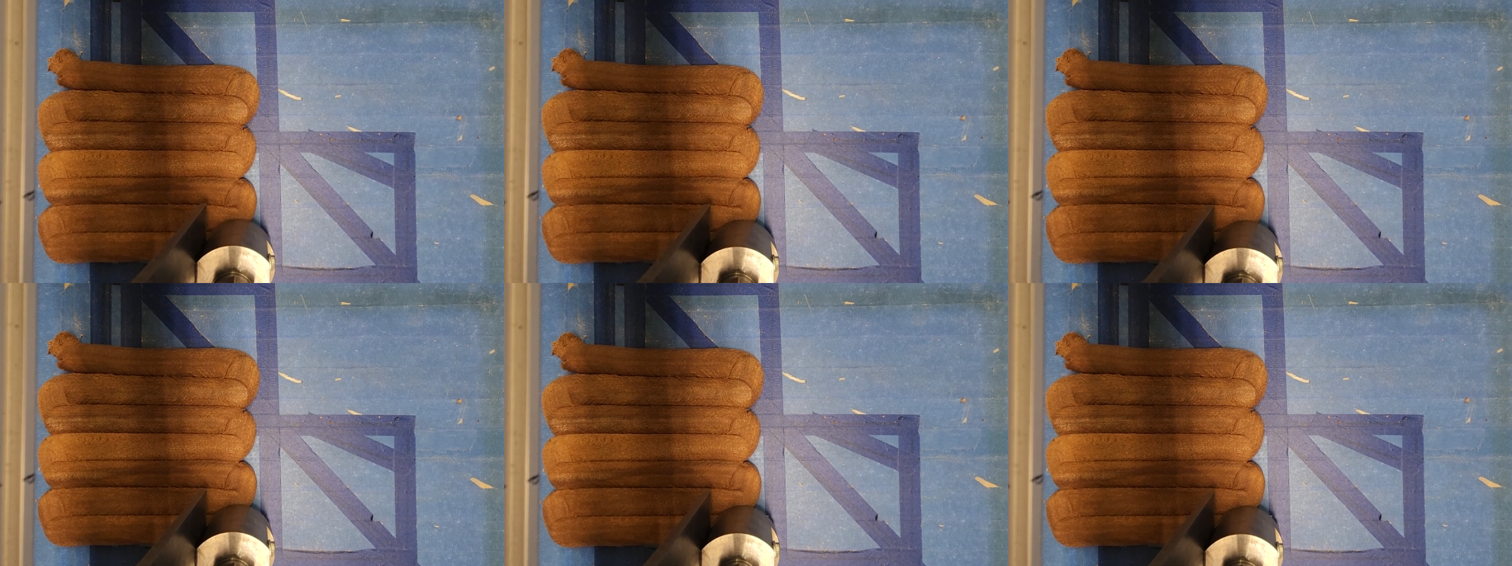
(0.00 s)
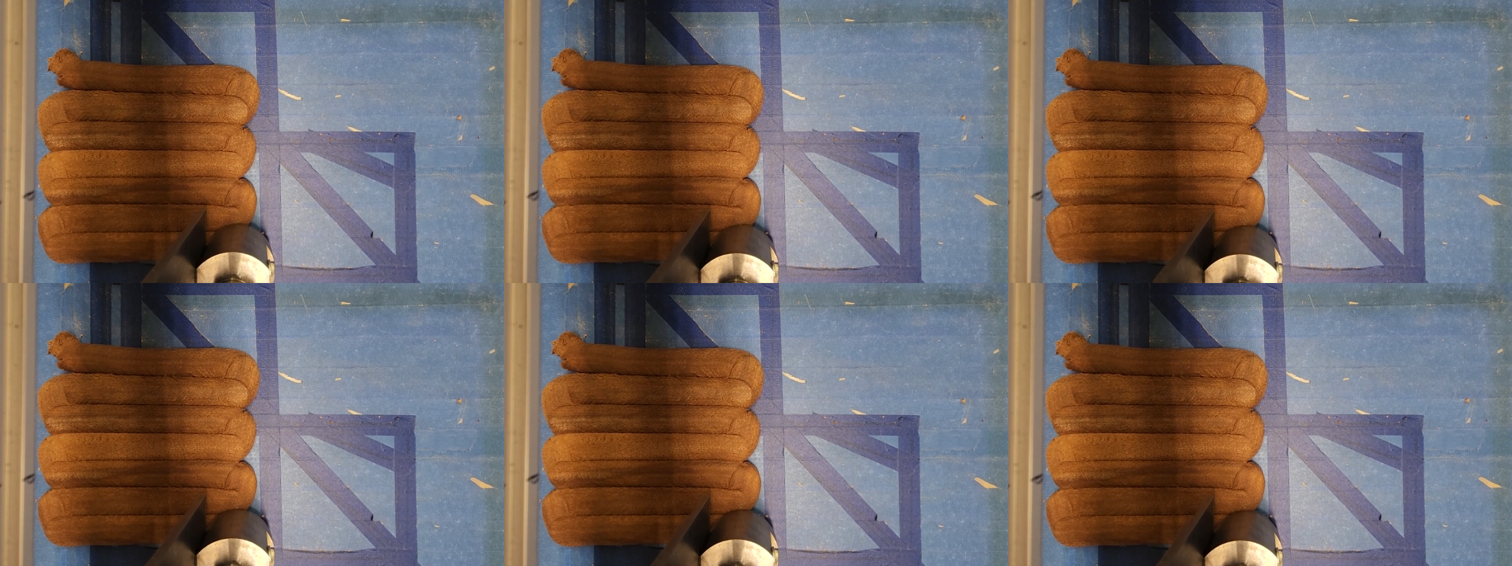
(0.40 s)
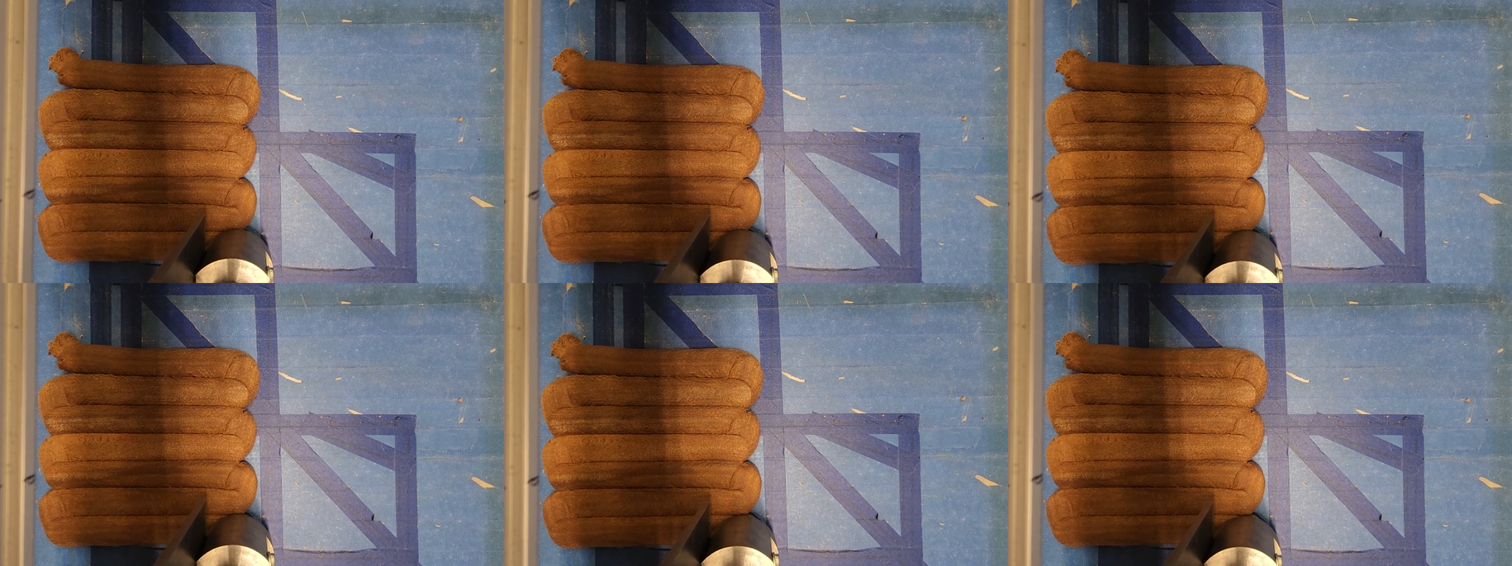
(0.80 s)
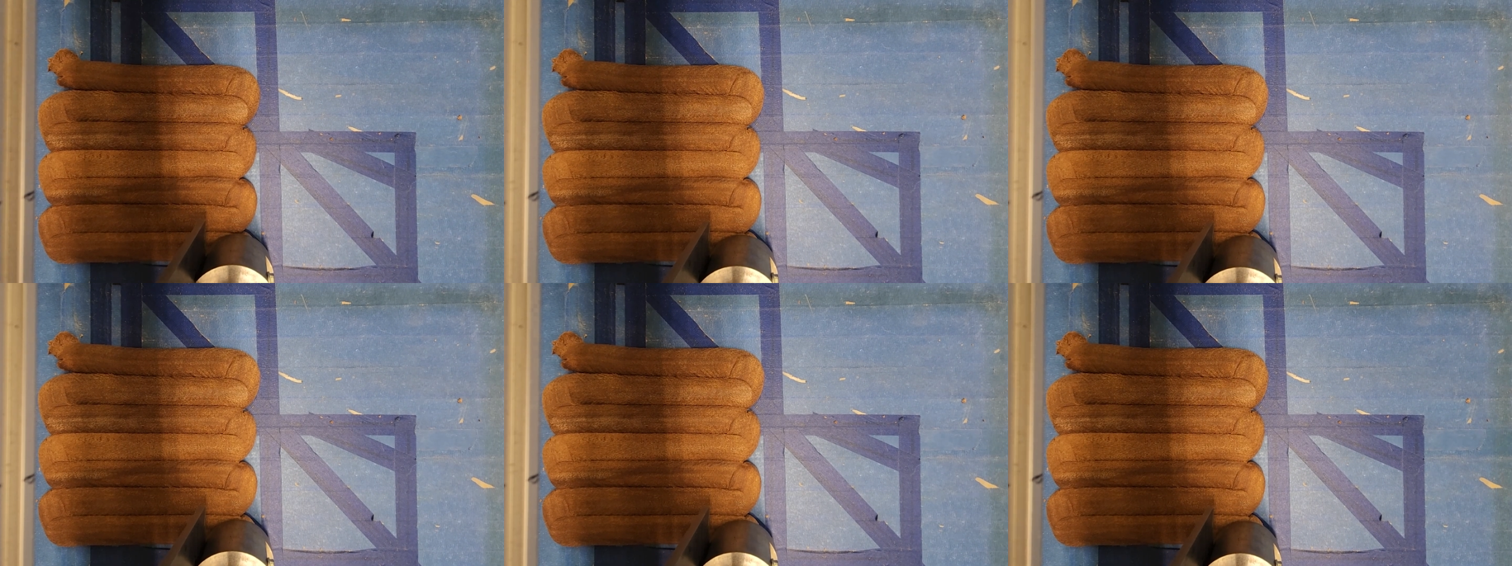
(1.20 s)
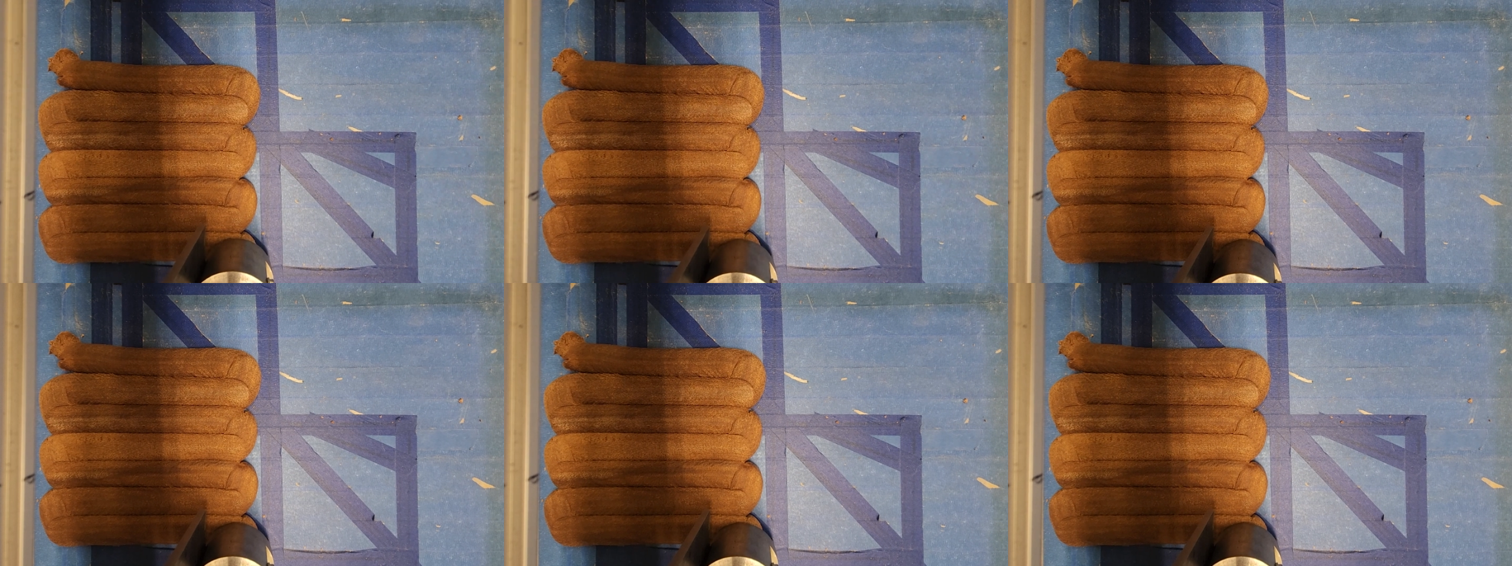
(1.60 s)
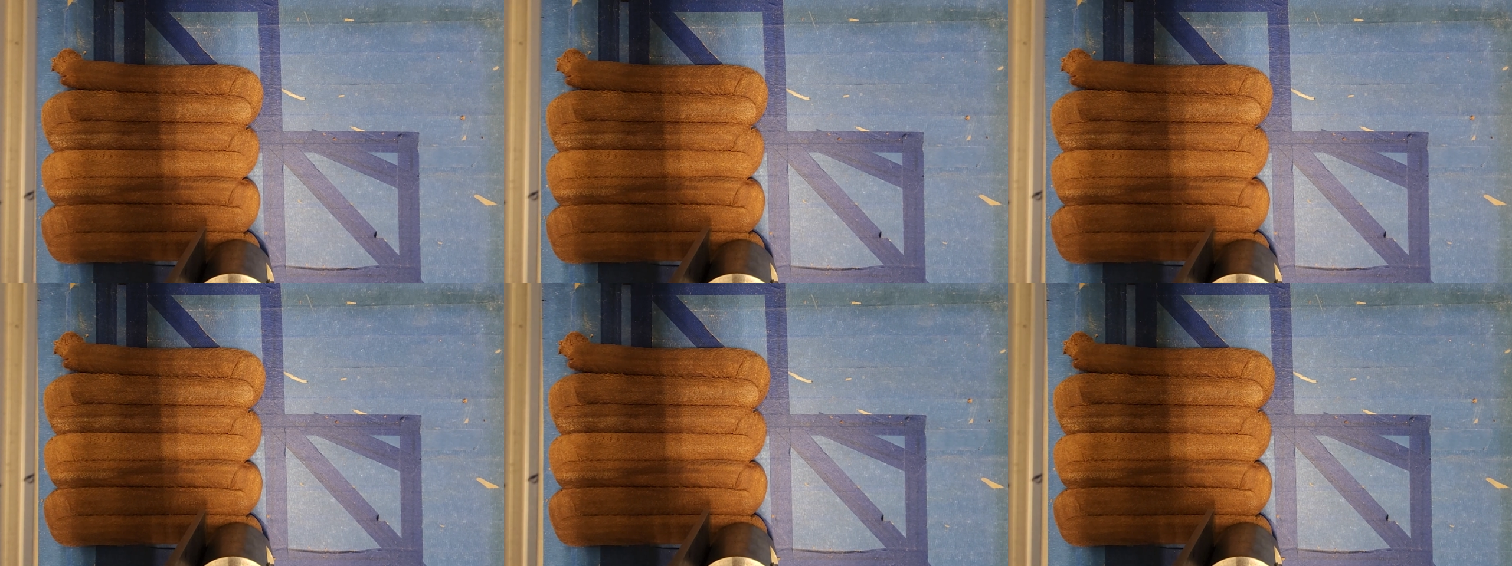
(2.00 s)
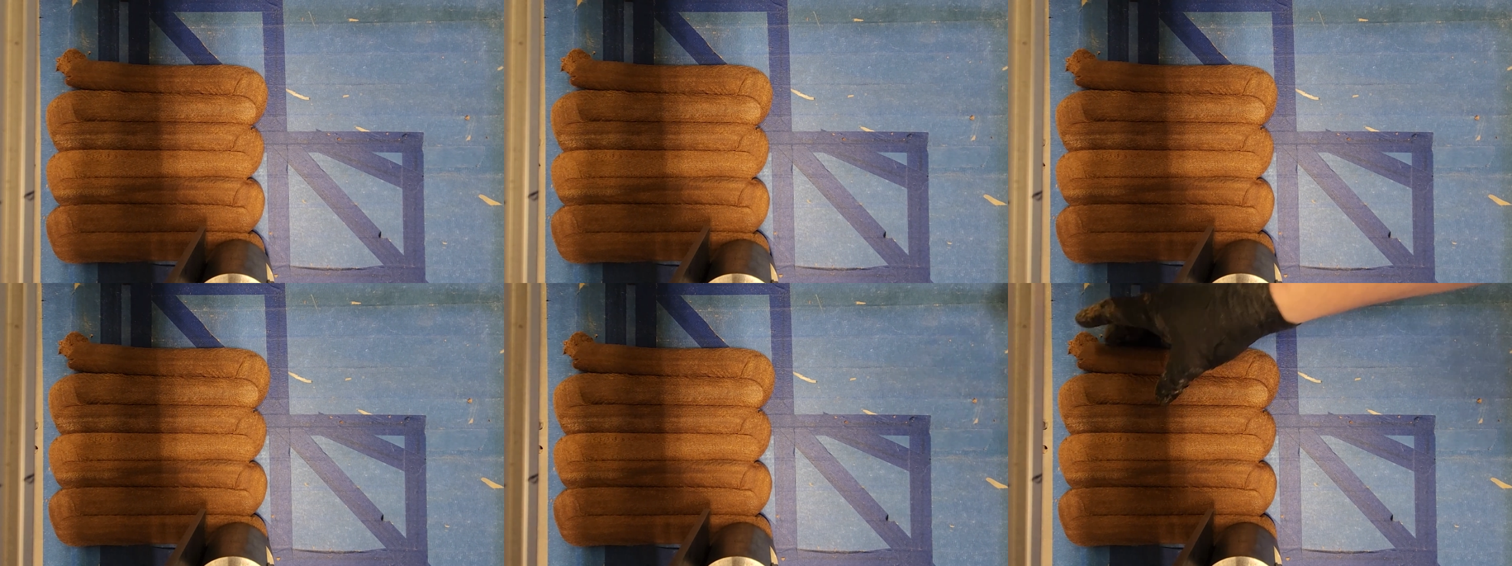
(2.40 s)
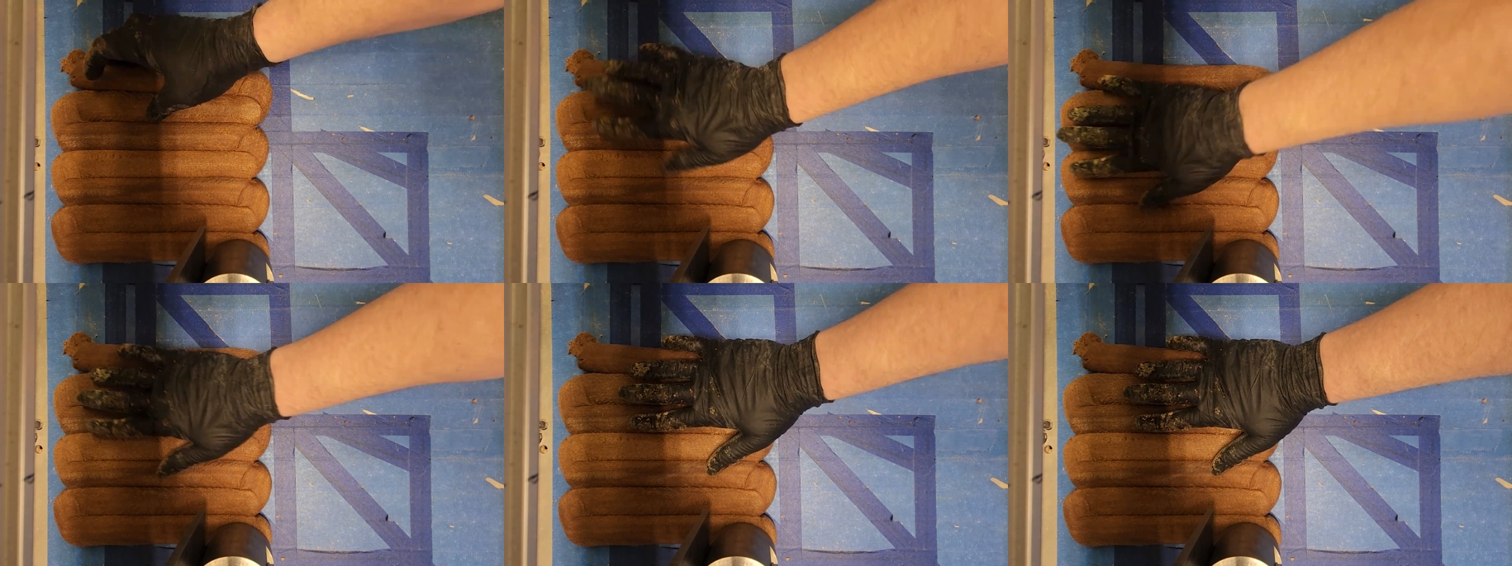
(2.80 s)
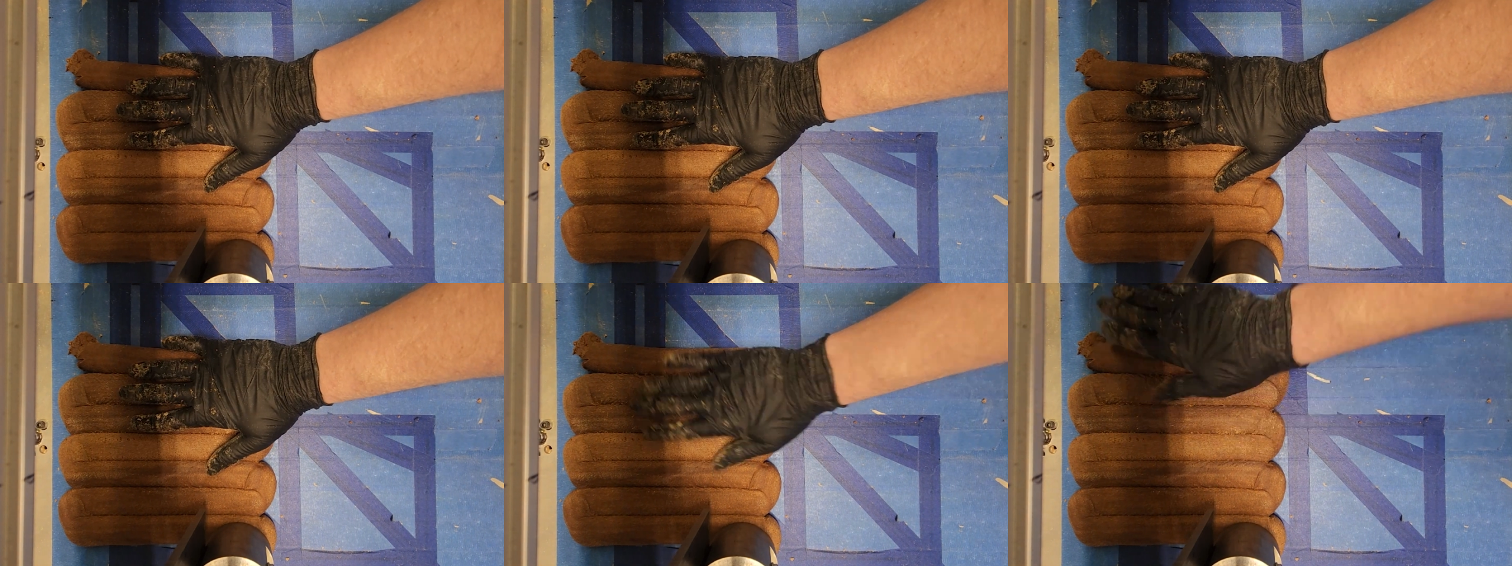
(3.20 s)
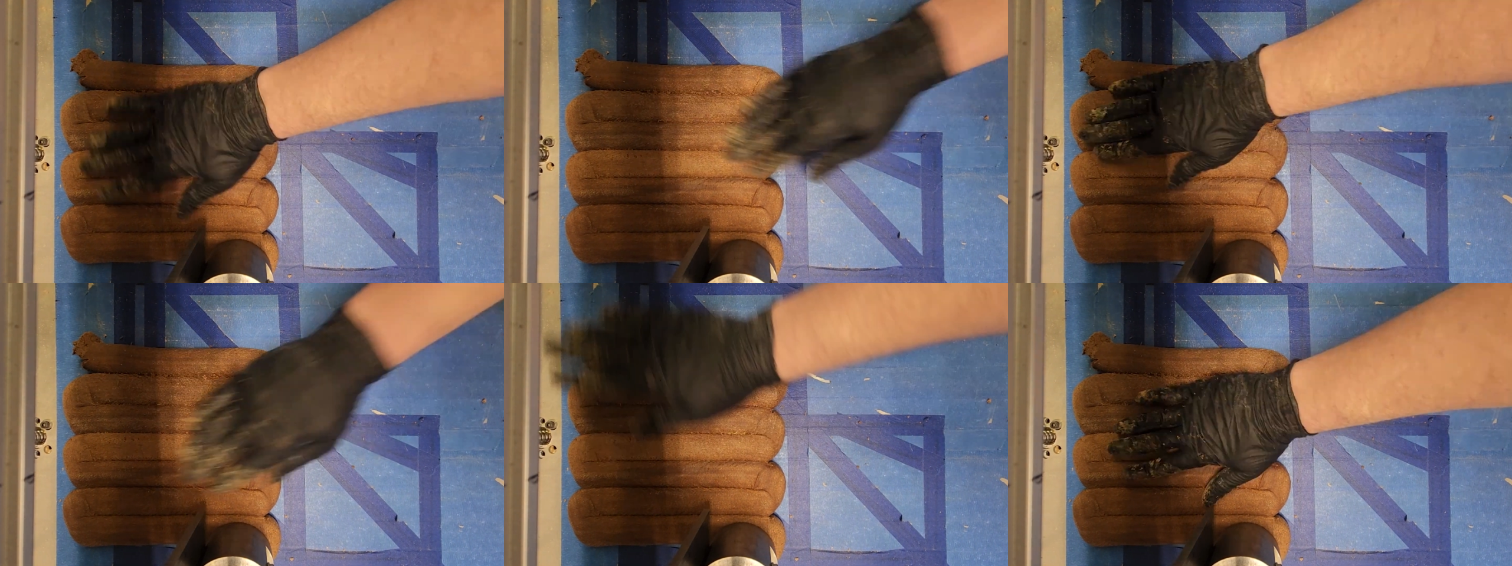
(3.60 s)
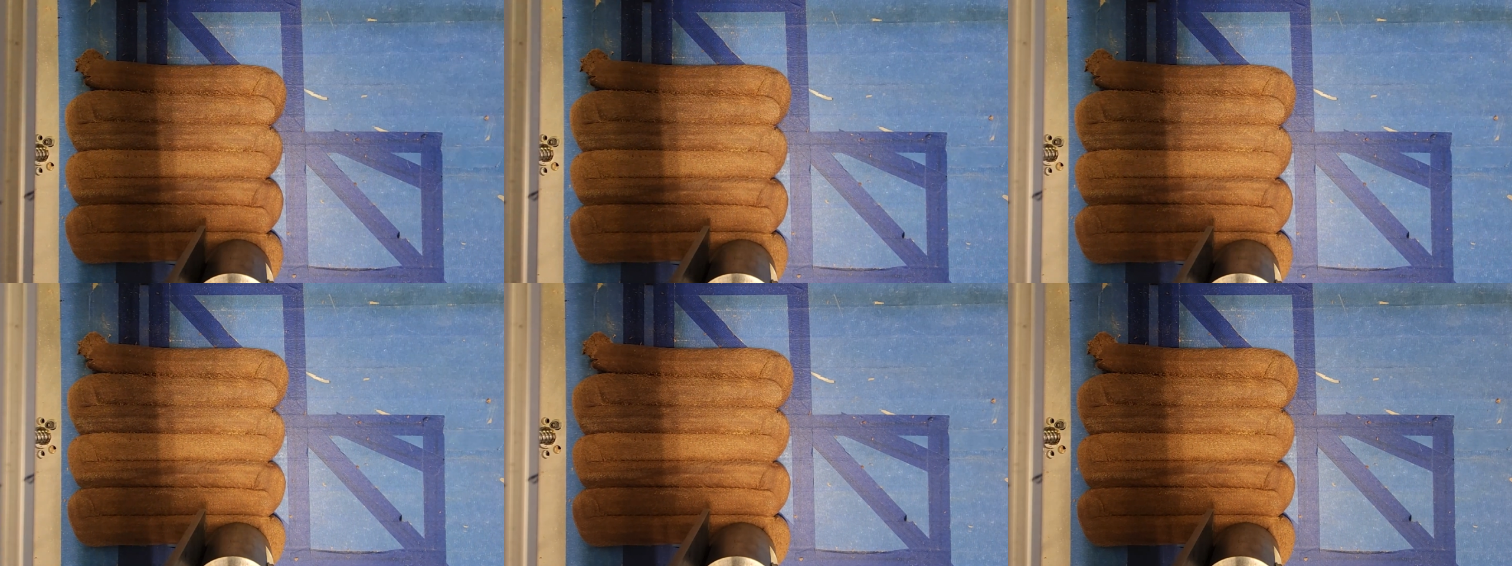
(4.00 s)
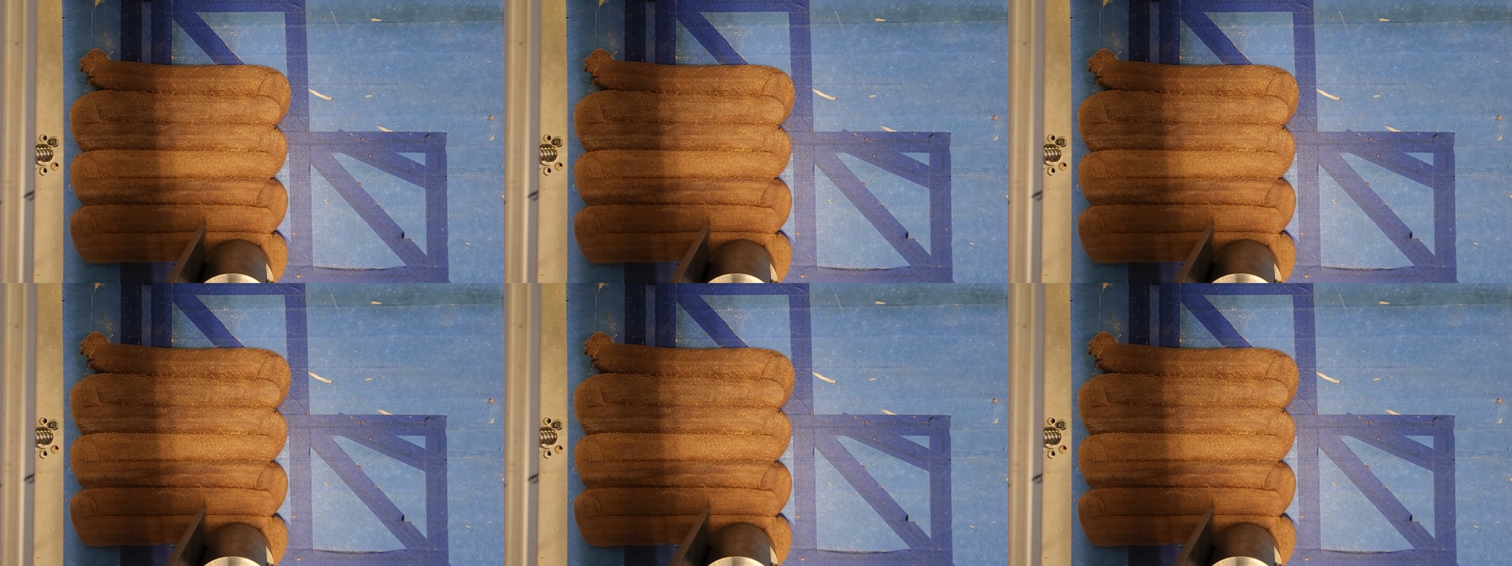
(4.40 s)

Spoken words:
[unreadable: no face in view]